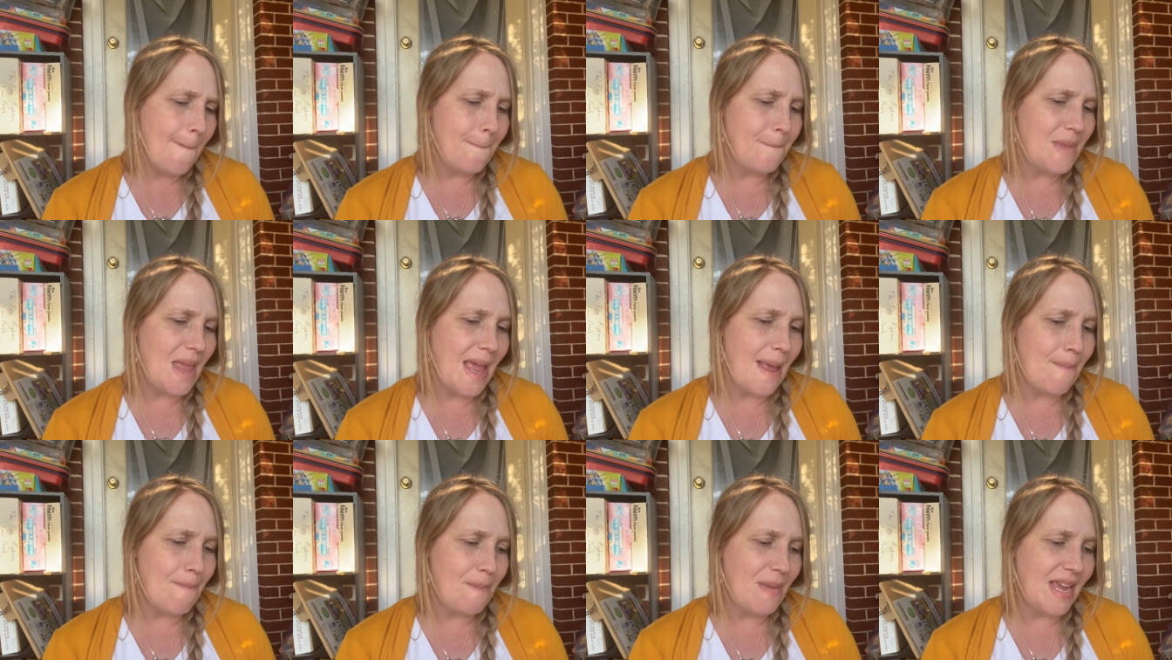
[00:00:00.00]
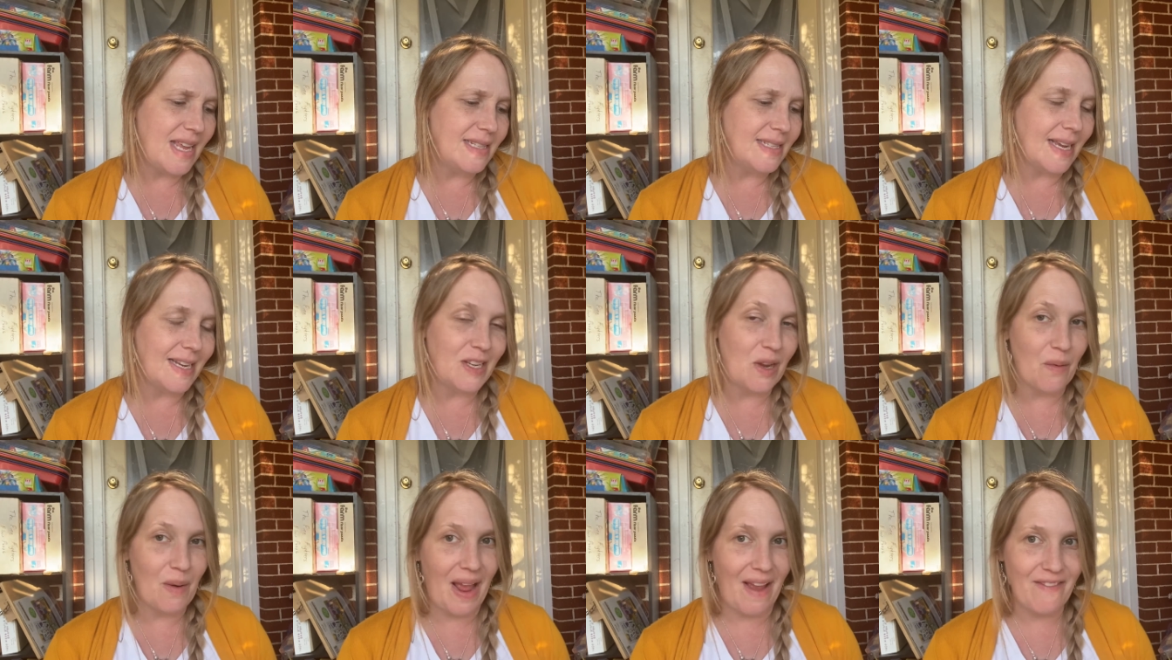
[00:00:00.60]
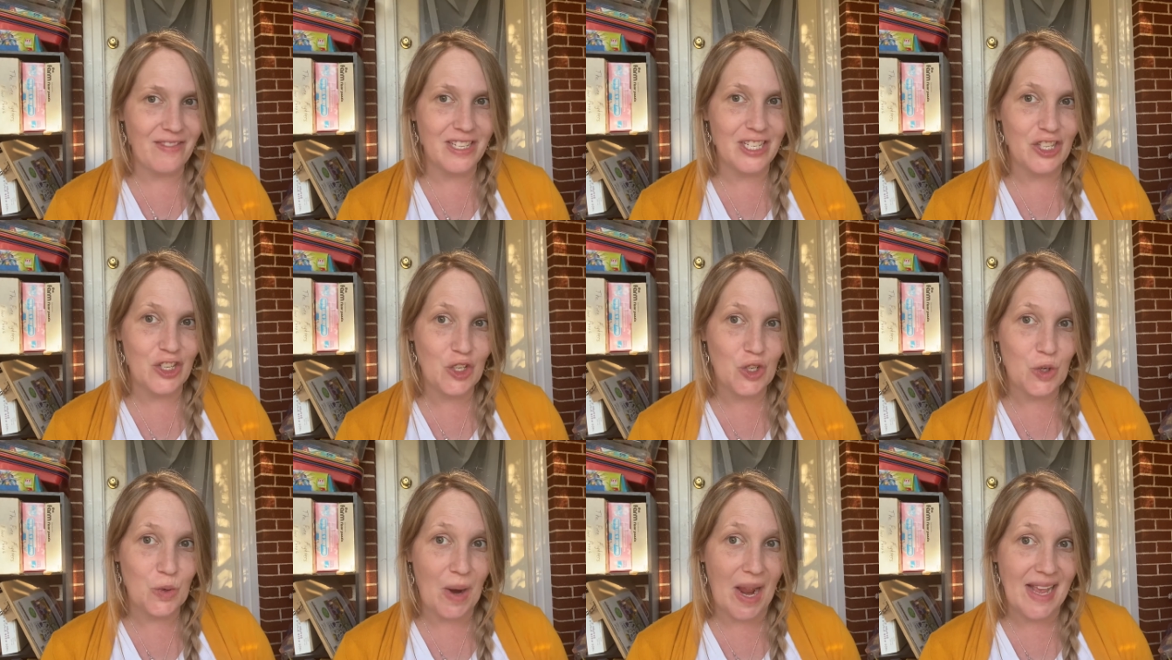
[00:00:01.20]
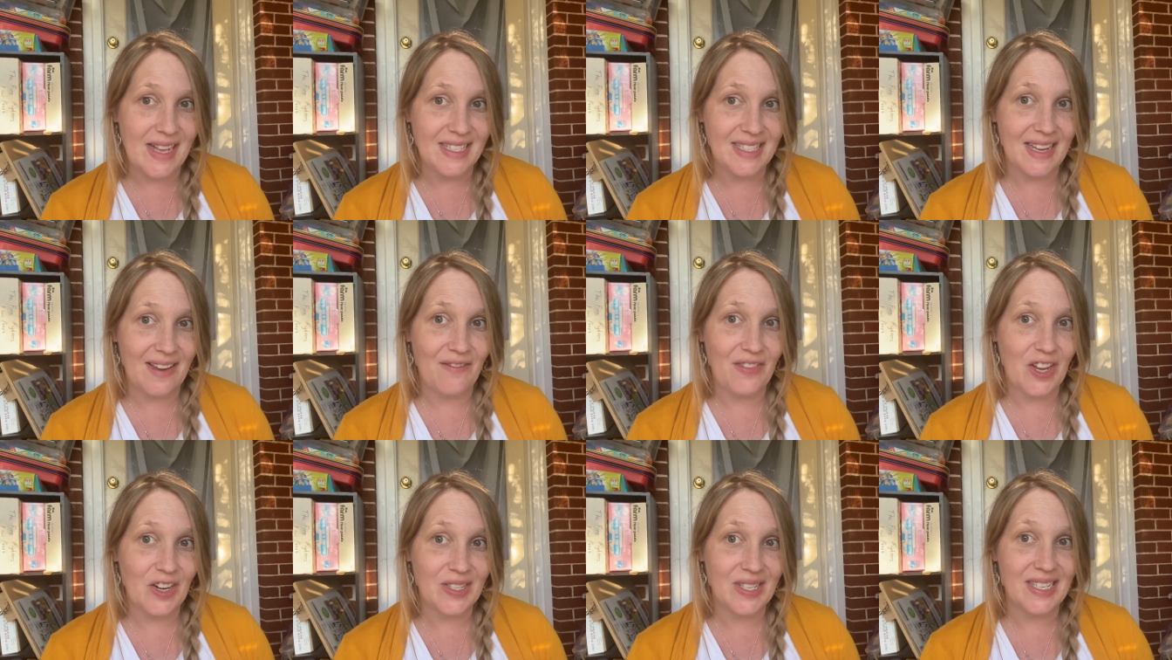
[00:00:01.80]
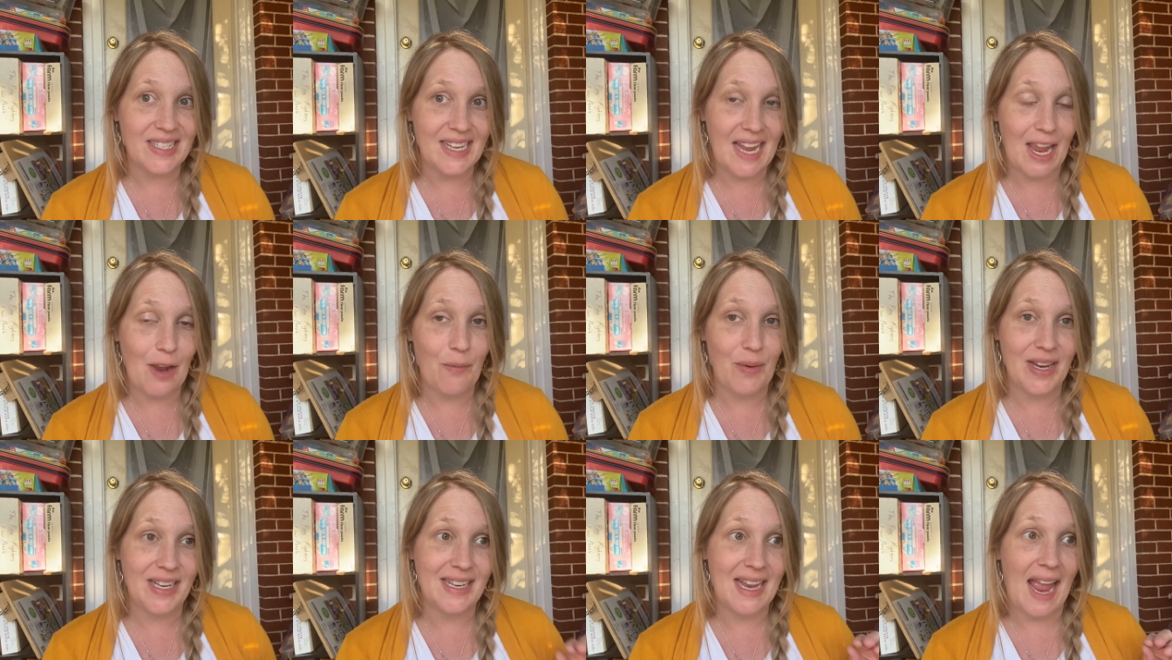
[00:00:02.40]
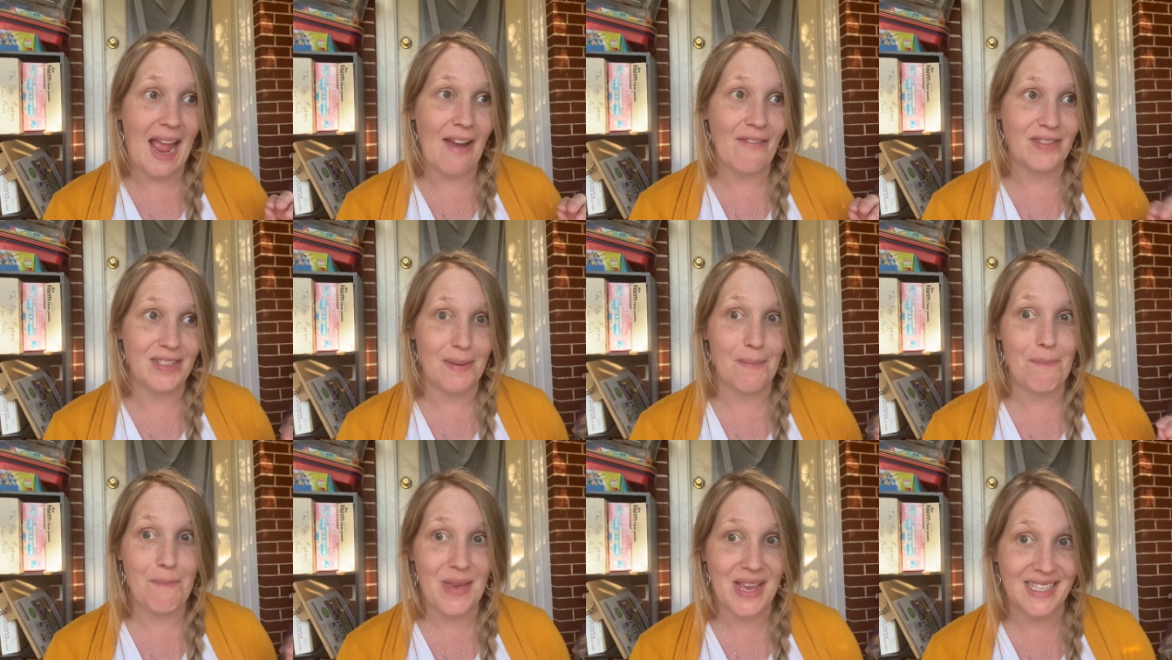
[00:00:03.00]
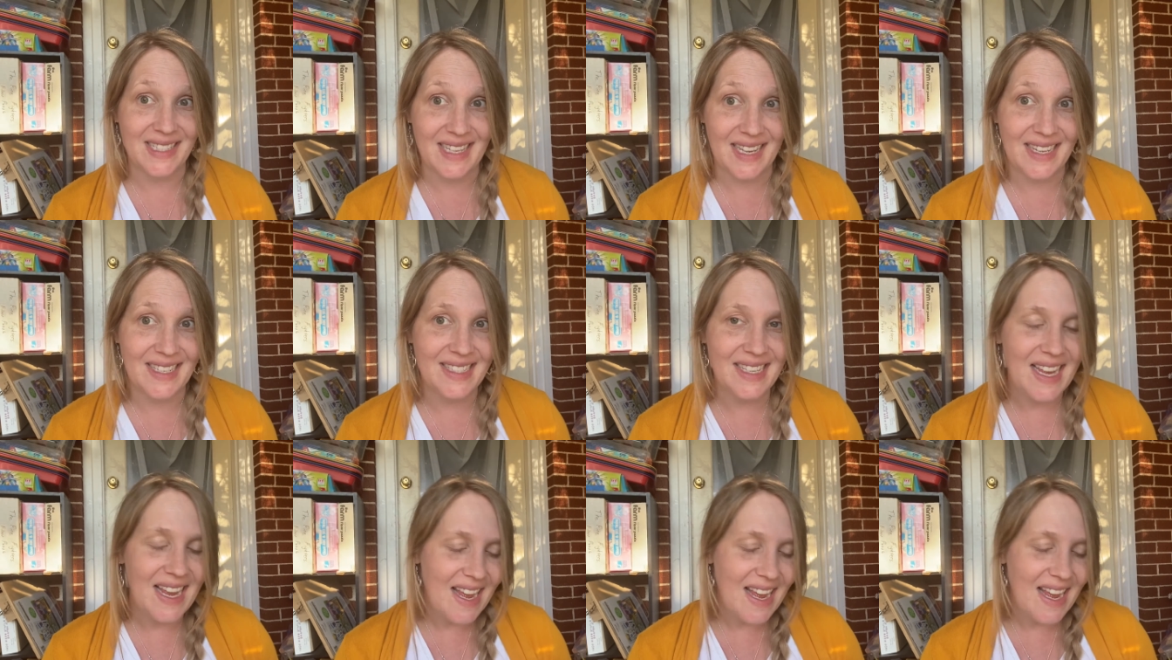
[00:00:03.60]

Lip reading: it means I don't have to stress if there's a day we have to miss it.